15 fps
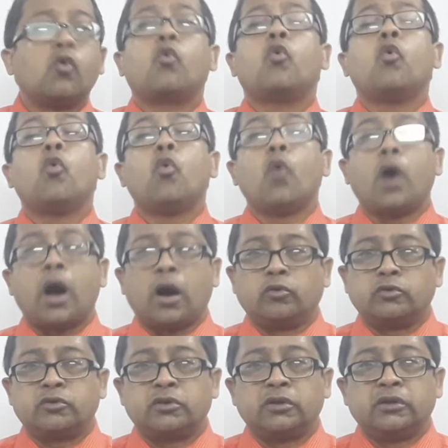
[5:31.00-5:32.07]
go
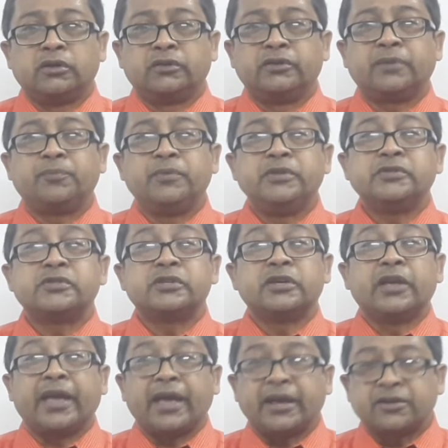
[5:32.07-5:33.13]
out. That means
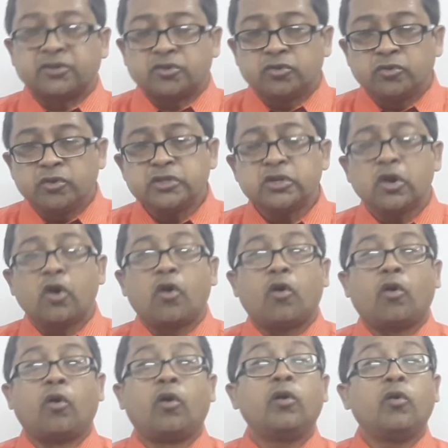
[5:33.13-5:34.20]
extinguish
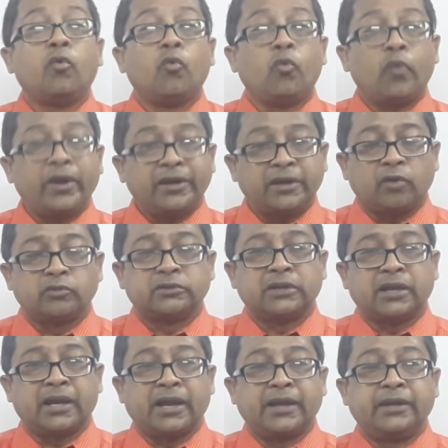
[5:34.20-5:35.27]
or went out
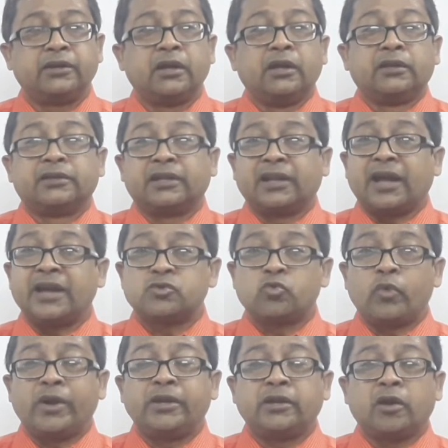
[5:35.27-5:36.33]
the light. The
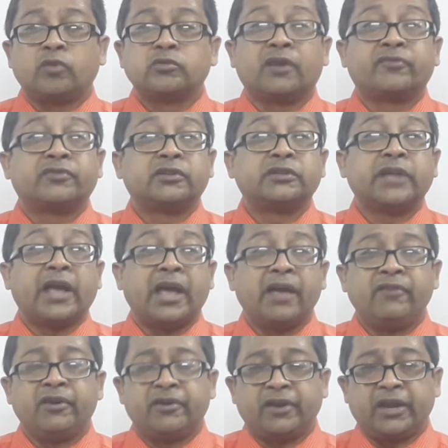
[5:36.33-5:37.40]
lights went out after the
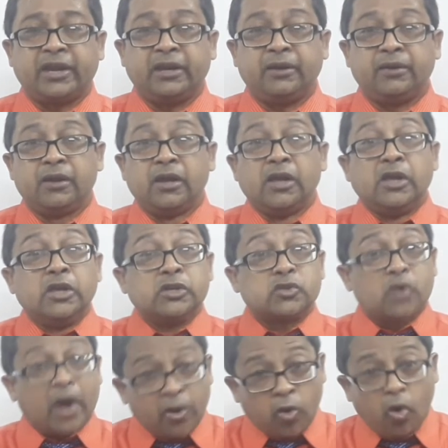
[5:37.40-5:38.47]
heavy rain.
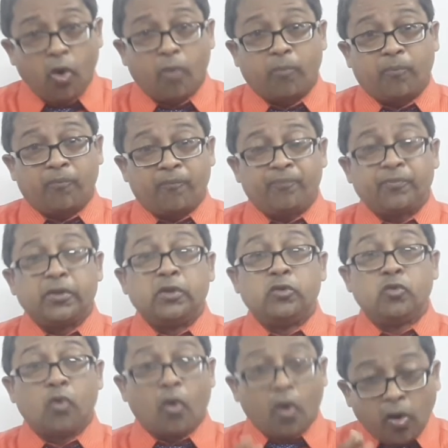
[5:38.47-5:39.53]
So I hope
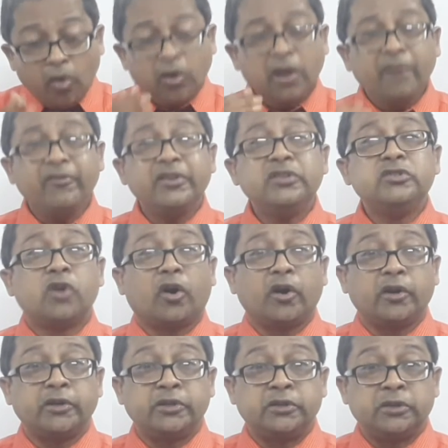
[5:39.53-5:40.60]
you all have
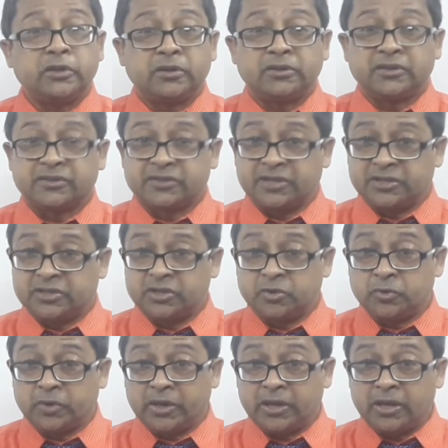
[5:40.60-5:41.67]
enjoyed the
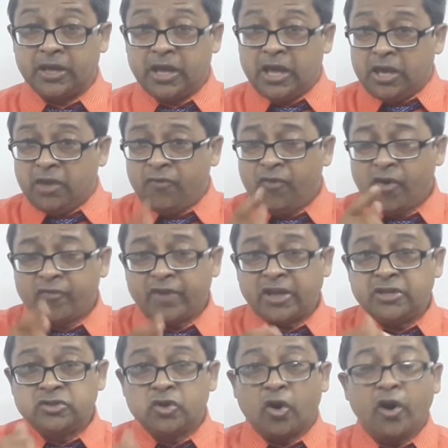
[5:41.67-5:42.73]
session today. If you have
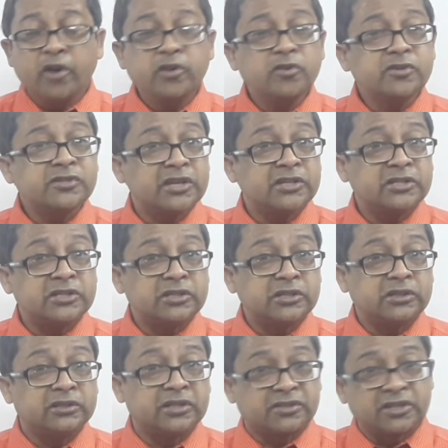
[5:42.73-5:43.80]
enjoyed
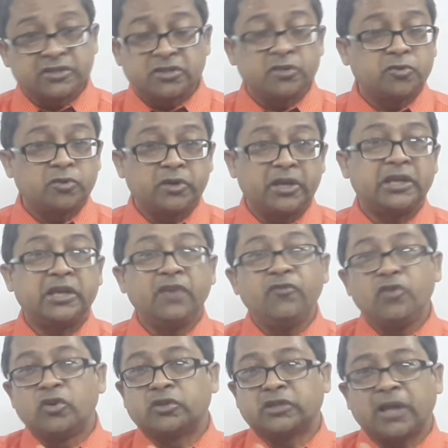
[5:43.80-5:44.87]
the session today,
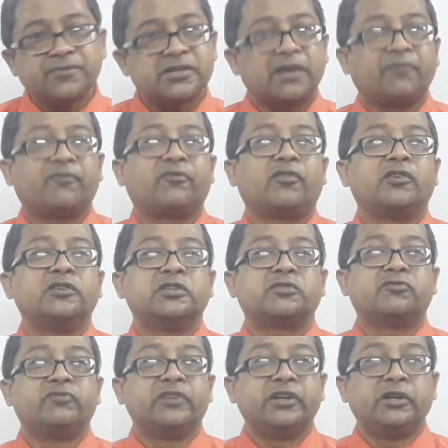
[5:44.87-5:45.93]
give your thumbs up for
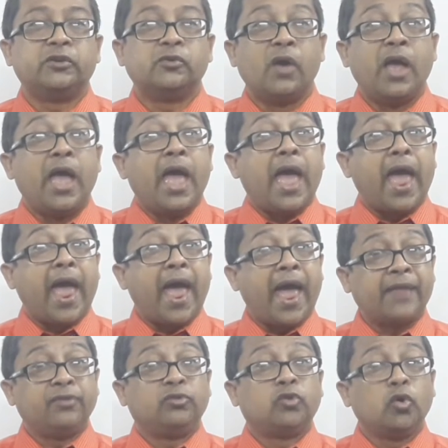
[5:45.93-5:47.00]
this video.
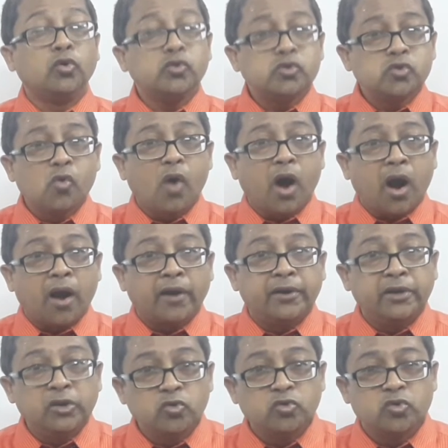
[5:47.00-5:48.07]
And those who are
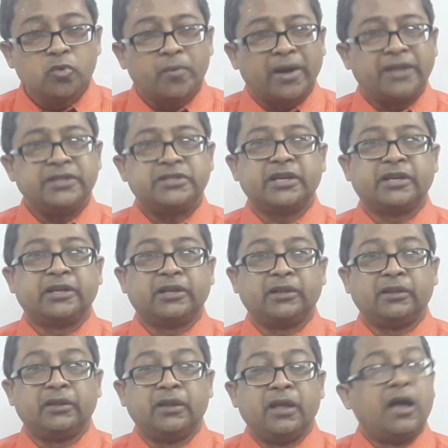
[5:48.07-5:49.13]
new to my
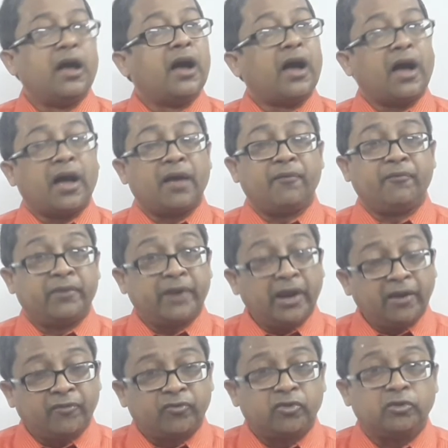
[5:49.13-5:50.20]
channel, I am
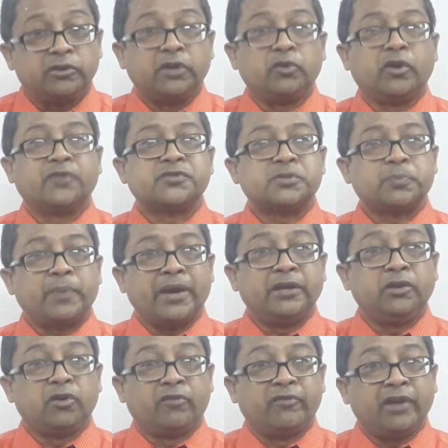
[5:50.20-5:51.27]
grateful that you have
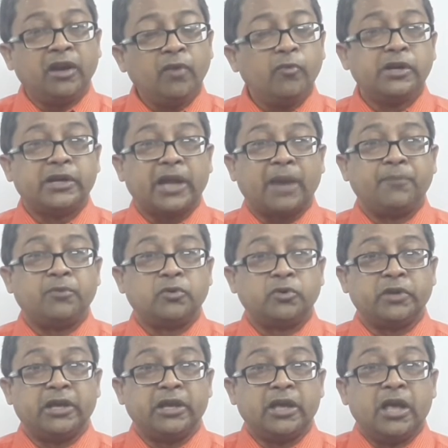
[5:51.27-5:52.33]
spent your valuable time
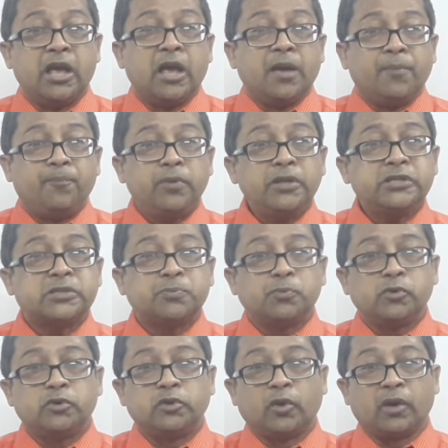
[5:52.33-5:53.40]
today. Please
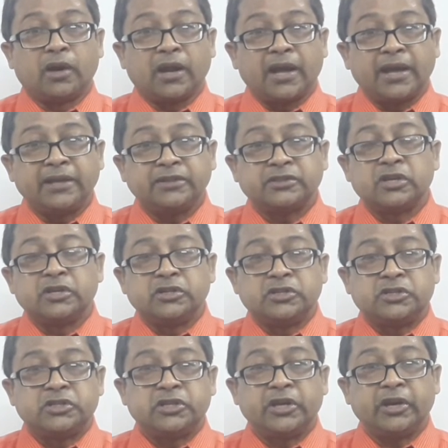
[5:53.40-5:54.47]
put your likes,
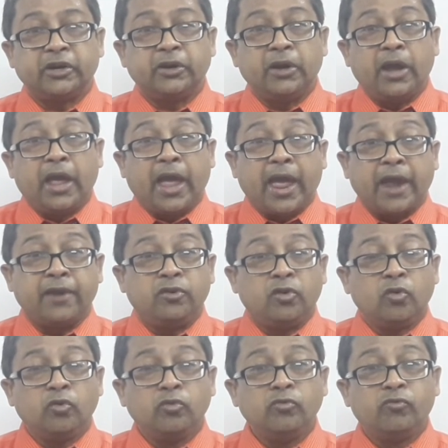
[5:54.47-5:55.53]
share,
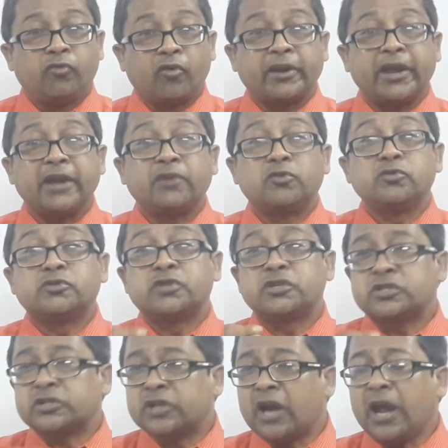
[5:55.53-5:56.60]
and don't forget to
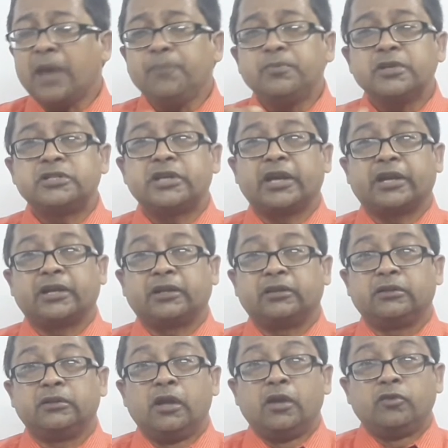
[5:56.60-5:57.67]
subscribe the
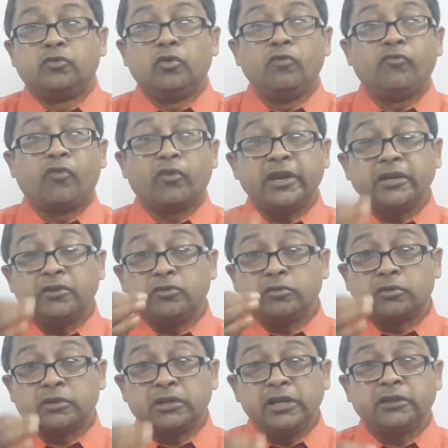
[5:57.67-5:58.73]
channel. Don't forget
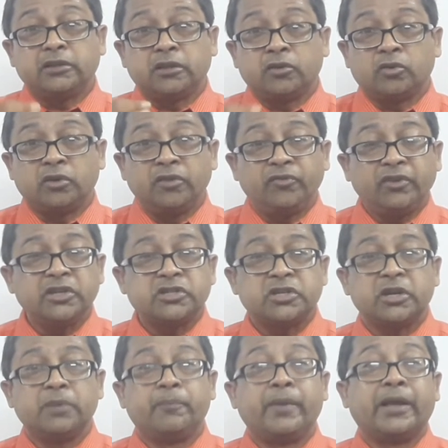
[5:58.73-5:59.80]
to click the
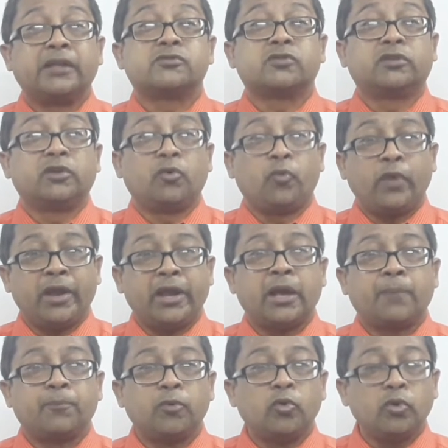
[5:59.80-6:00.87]
notification bell so that when I
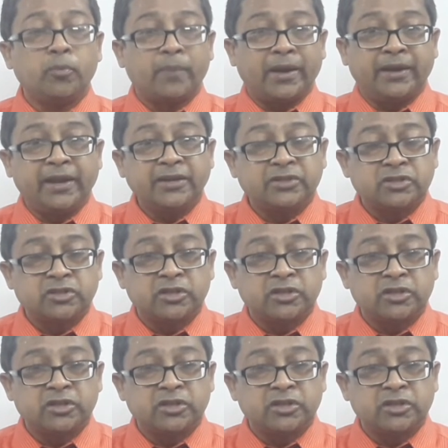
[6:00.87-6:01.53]
upload my next